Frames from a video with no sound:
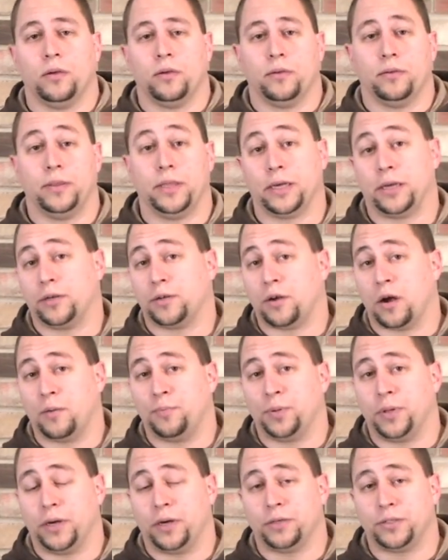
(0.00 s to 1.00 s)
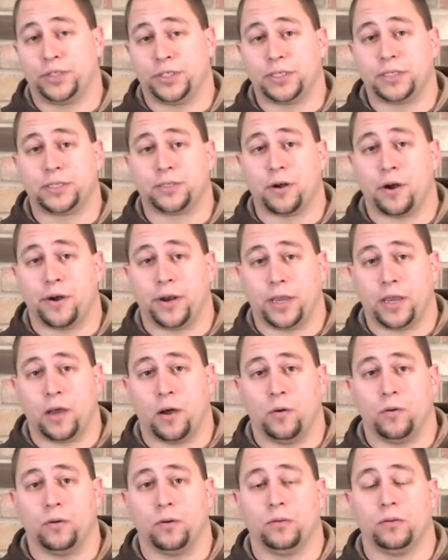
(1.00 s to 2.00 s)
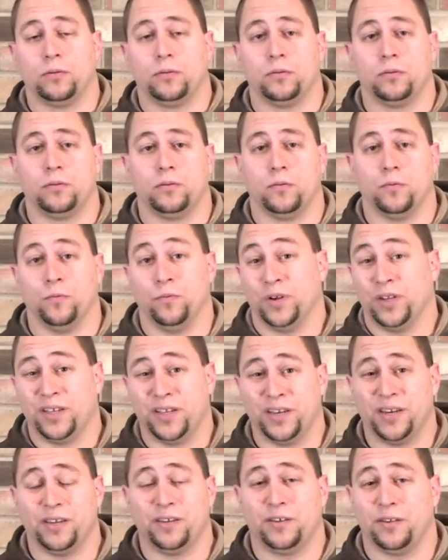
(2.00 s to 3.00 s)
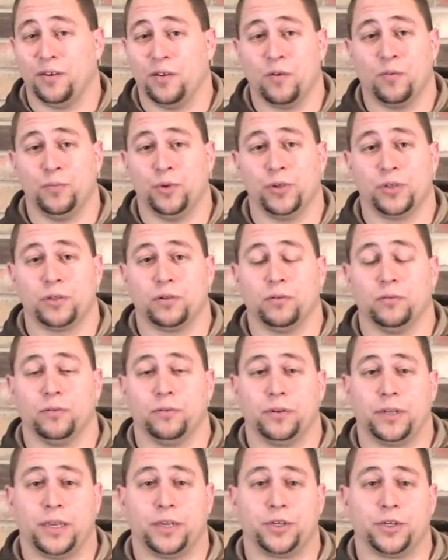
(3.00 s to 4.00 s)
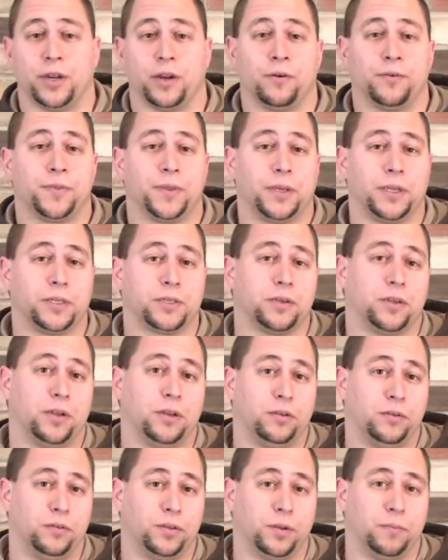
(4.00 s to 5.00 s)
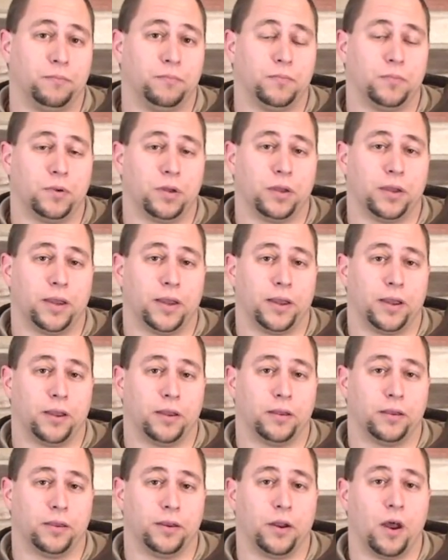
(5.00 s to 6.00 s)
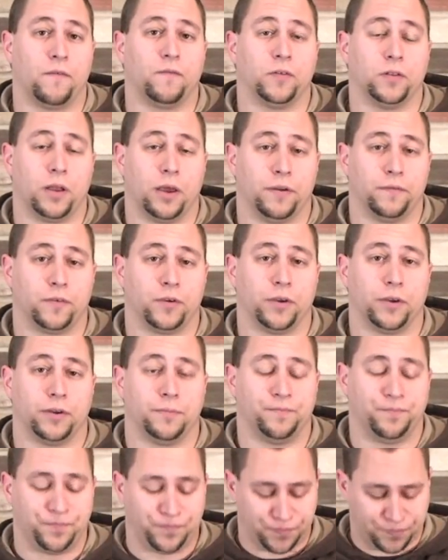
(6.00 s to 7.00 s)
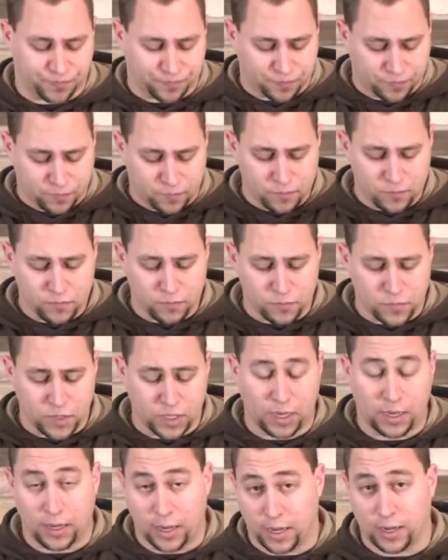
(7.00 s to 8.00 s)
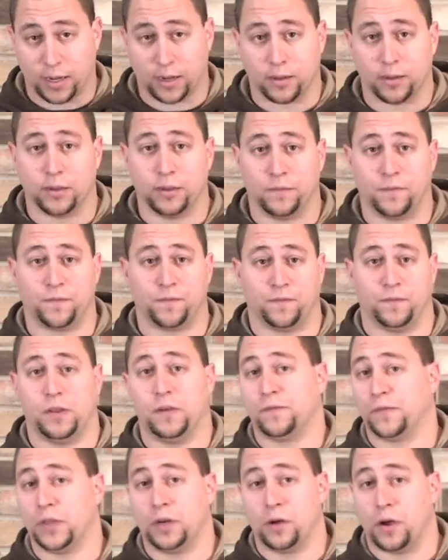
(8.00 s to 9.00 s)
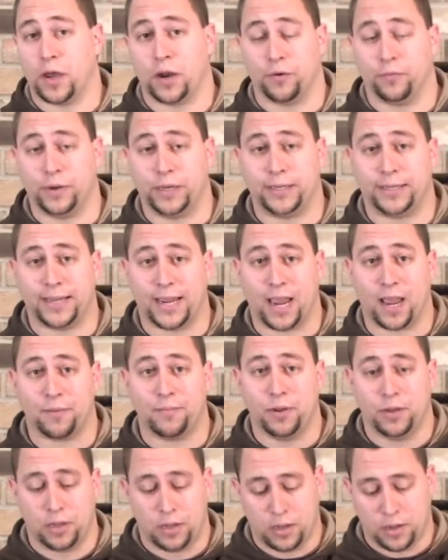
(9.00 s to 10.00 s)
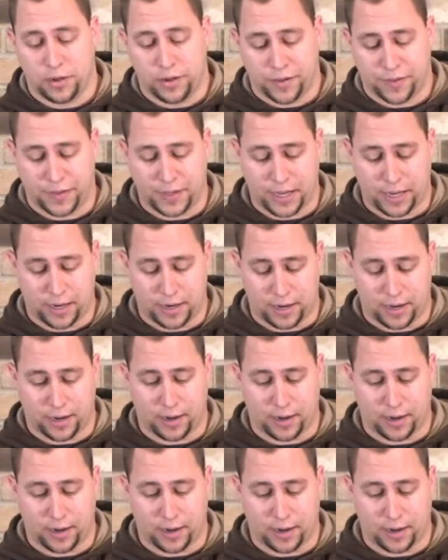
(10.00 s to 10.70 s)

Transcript: the guitar players just starting out really need to know musical notation. I don't think it's going to do them an awful lot of good. If they know how to read tab, then